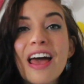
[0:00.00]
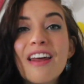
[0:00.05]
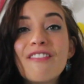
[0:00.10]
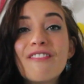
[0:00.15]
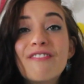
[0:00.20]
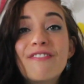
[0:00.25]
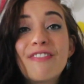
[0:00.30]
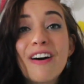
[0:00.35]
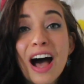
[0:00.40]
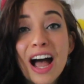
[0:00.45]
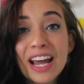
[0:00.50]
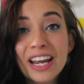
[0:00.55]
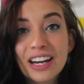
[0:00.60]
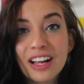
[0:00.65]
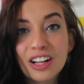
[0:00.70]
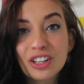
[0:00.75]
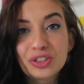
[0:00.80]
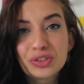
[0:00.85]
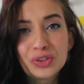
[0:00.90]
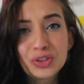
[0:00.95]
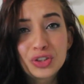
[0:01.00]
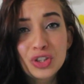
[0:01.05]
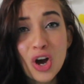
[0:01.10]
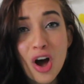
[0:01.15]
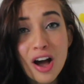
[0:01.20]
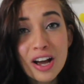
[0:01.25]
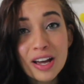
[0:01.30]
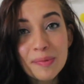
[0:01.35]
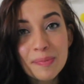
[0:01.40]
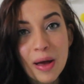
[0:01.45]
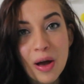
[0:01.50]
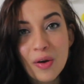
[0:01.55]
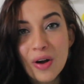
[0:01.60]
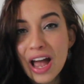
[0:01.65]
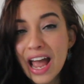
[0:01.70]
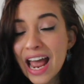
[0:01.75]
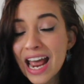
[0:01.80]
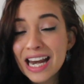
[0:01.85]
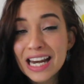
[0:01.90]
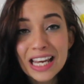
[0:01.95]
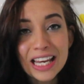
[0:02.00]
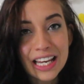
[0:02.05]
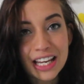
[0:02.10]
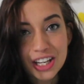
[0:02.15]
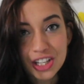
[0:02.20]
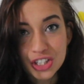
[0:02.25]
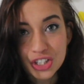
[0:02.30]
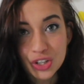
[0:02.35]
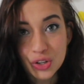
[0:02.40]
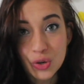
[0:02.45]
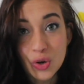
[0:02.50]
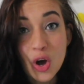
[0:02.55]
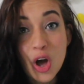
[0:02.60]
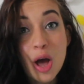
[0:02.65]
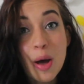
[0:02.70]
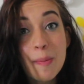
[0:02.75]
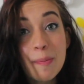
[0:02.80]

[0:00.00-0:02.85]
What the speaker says: and vital to talk about any issue